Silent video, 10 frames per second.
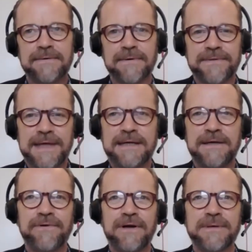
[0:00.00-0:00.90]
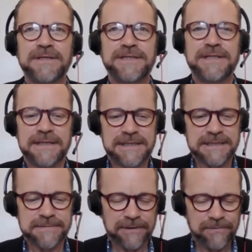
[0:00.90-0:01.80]
Well, thank you very much, Gina. This
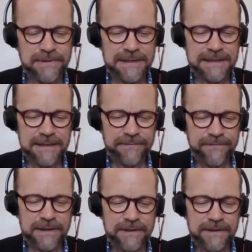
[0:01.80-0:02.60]
has been really helpful.